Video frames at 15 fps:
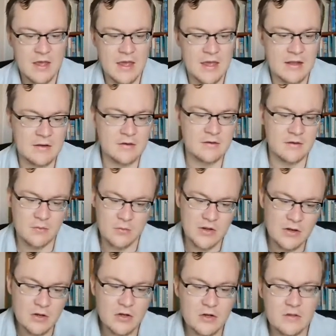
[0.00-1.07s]
And
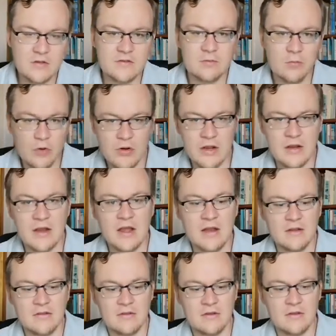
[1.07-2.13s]
we look this morning
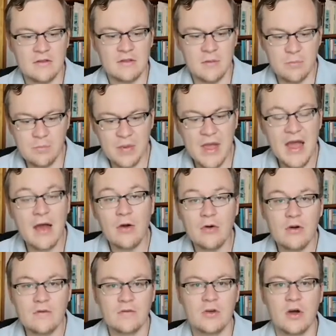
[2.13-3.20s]
at the
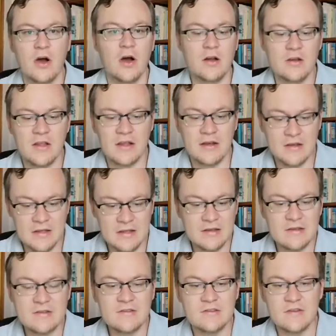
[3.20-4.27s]
power of God that
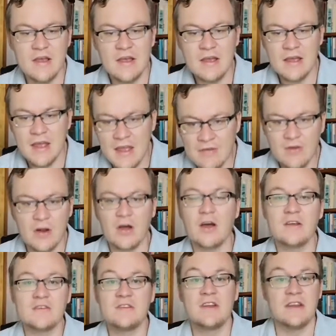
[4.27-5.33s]
is
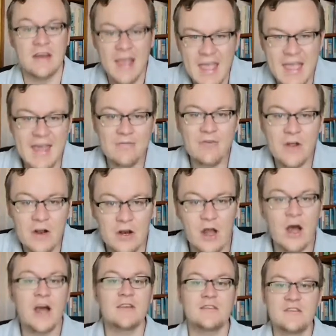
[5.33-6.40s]
everlasting,
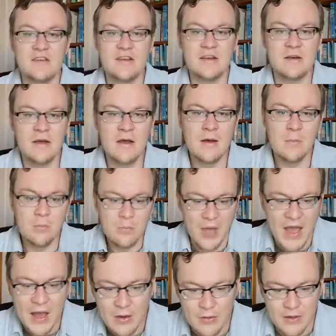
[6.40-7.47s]
everlasting
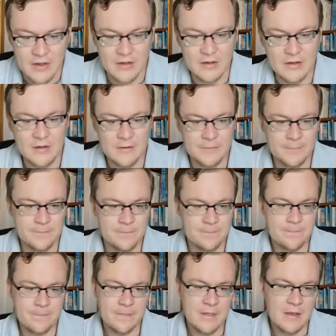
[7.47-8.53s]
power.
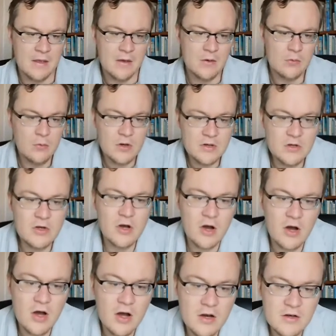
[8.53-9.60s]
What
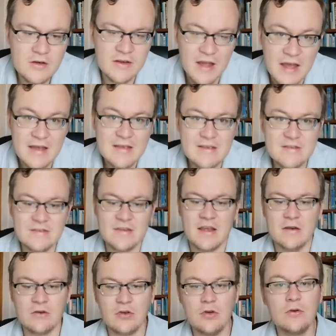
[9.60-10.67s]
God does
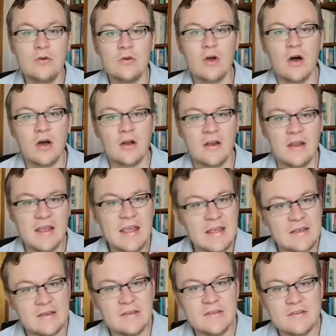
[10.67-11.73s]
and who God
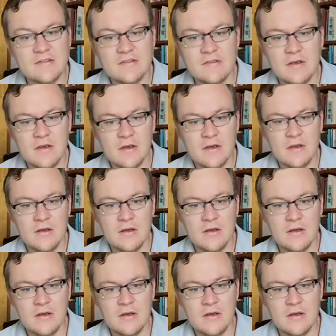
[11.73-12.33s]
is